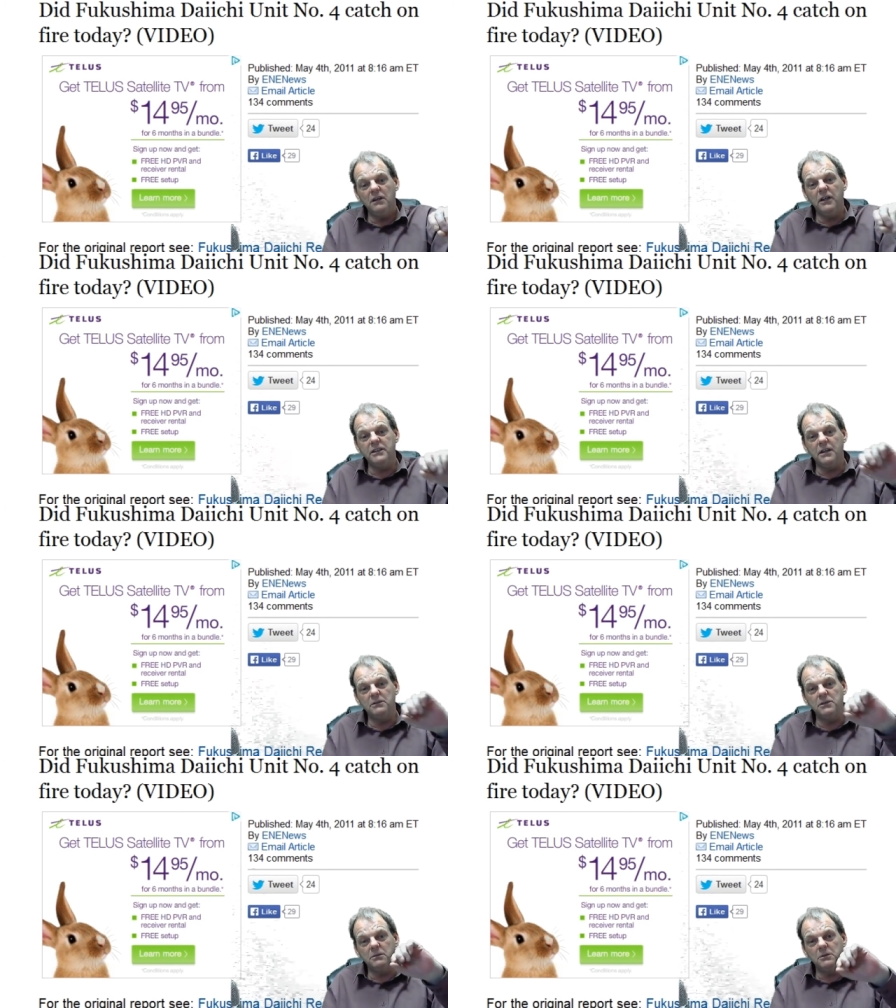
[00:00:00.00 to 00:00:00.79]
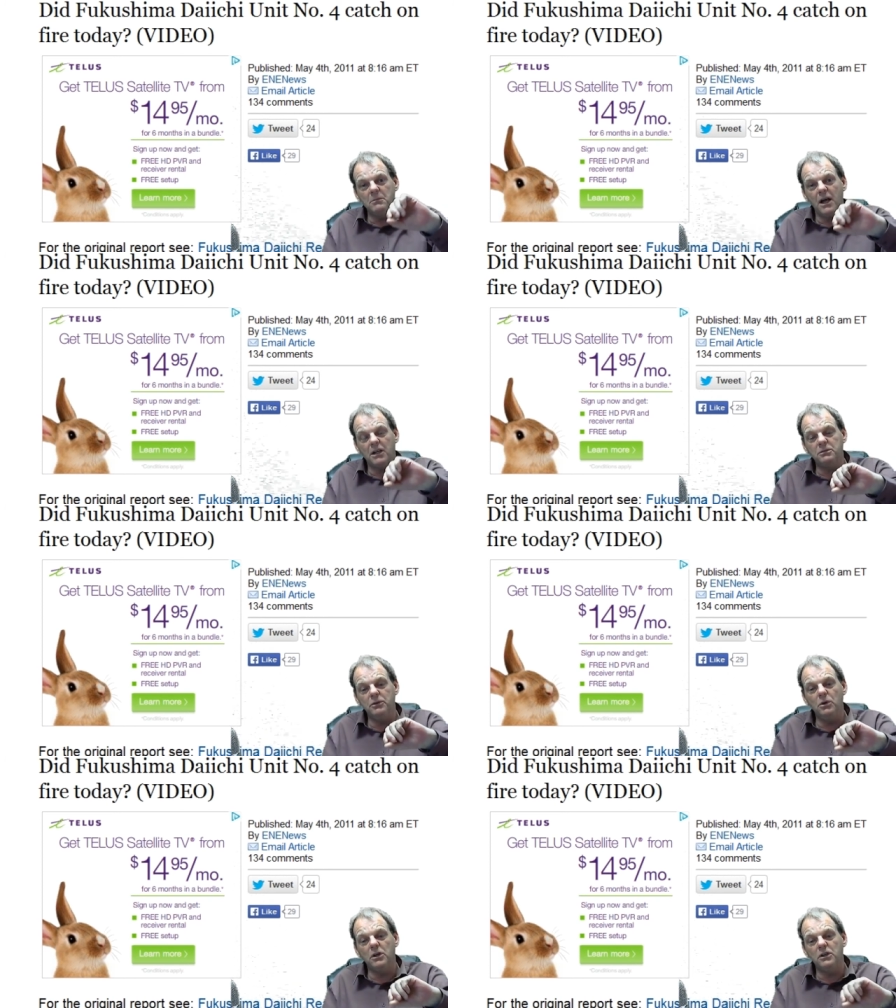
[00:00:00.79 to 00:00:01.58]
like the, the, the MOX
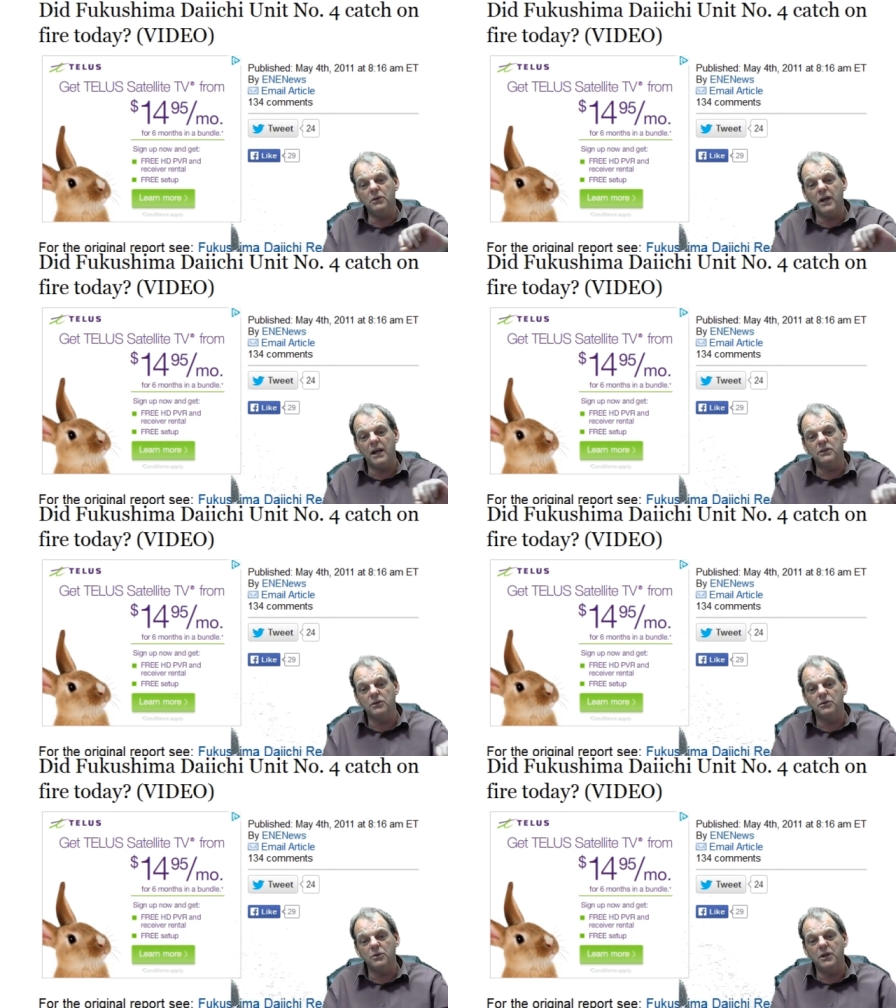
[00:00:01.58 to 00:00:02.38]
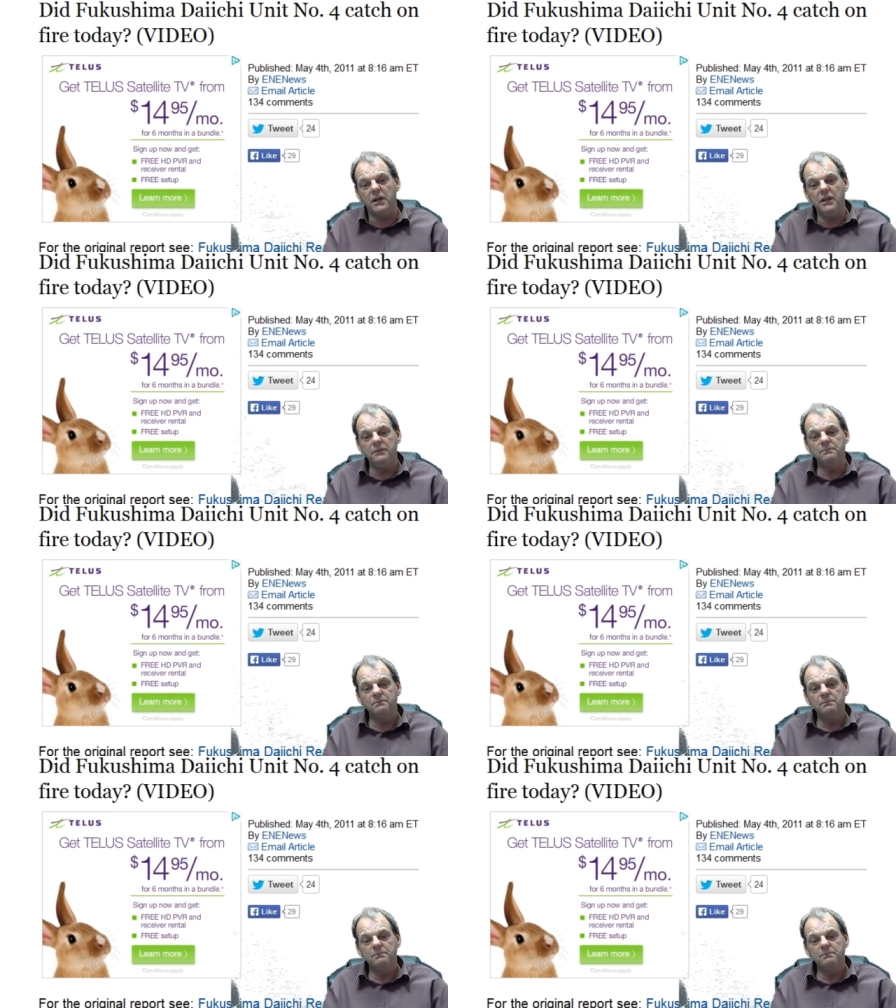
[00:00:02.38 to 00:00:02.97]
fuel in the reactor 3.